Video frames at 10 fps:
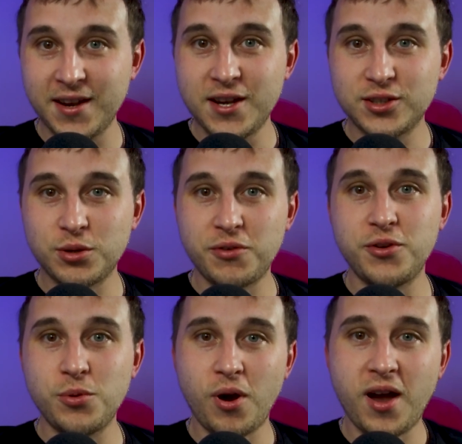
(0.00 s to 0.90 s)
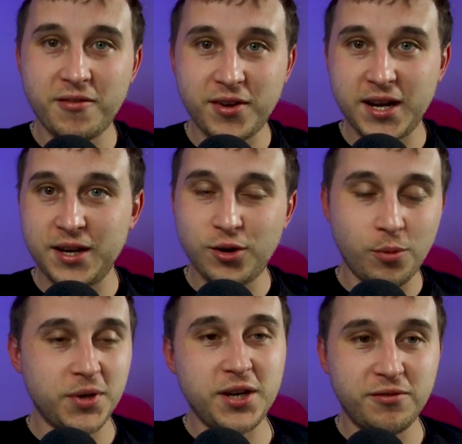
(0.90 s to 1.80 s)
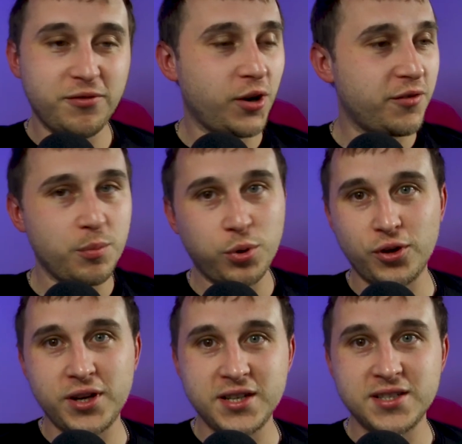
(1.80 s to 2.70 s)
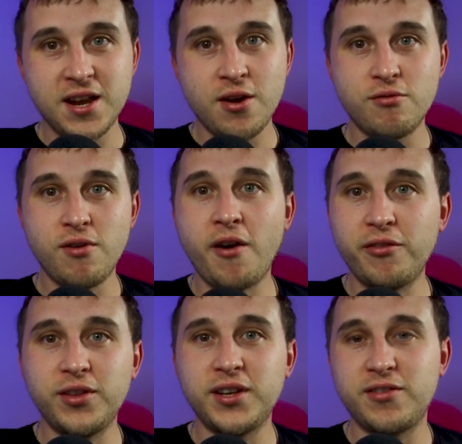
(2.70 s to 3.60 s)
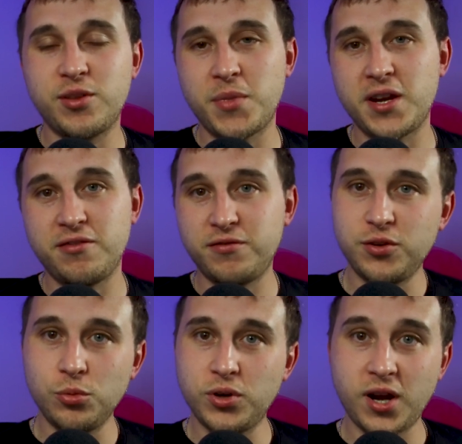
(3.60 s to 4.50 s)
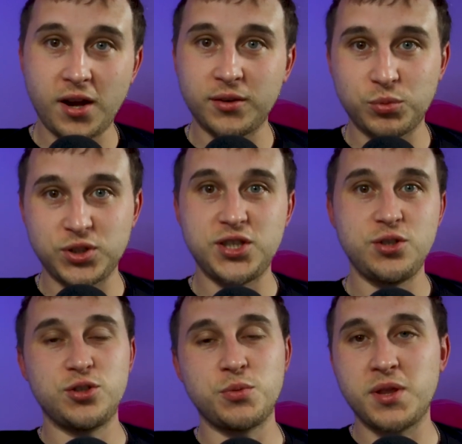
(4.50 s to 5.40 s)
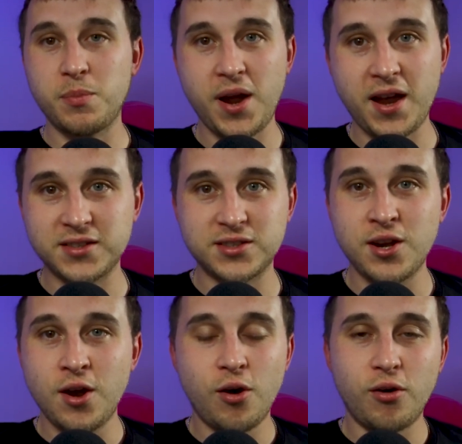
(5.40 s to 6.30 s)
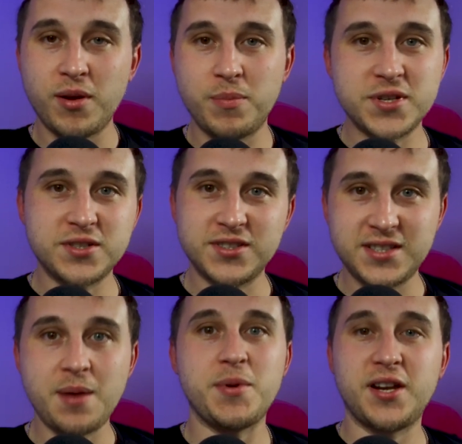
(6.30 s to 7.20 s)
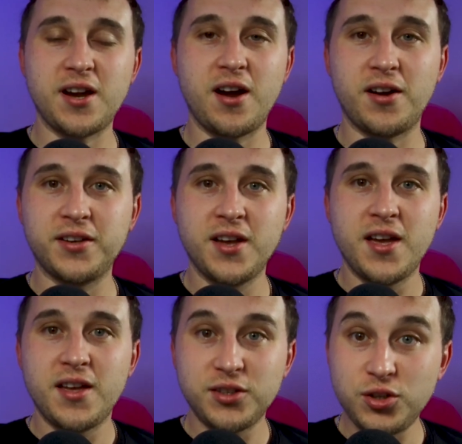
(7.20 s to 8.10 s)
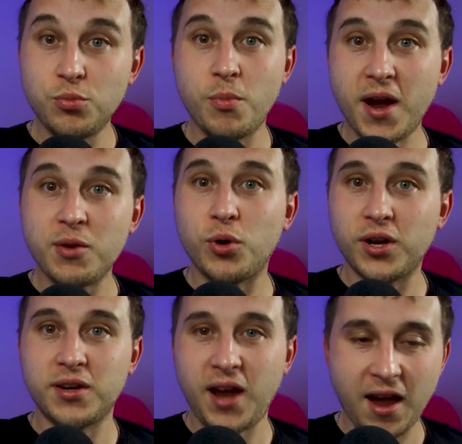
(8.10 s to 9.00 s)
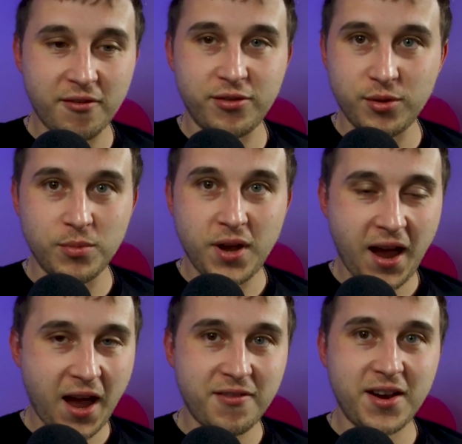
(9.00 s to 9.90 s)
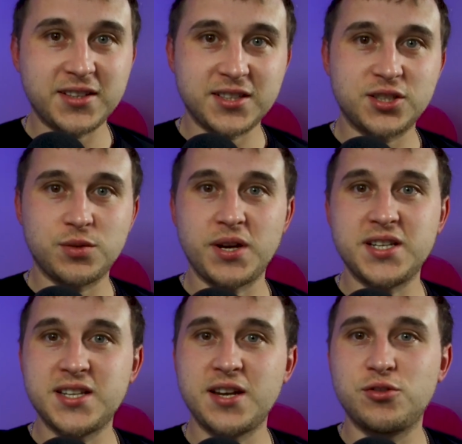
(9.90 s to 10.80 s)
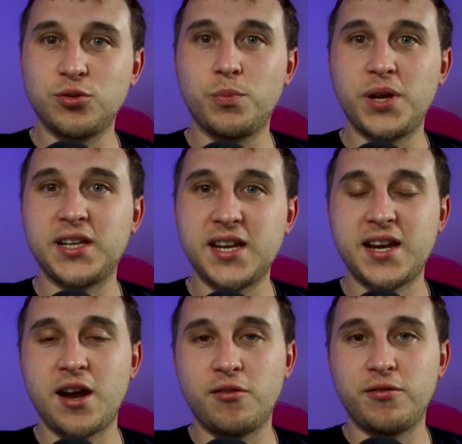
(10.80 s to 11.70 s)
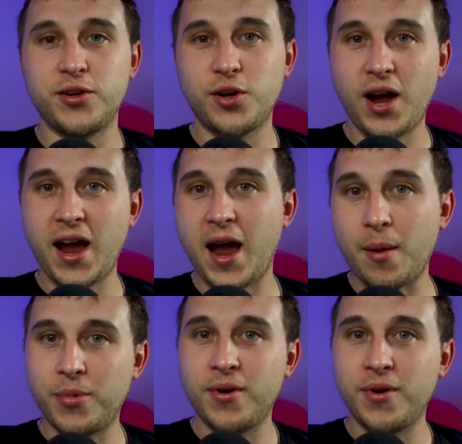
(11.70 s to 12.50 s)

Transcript: So if you have a company full of employees, rather than give them a fuel card, which you used to in the past, or a business debit card, you might want to have them have access to a central billing account for your app.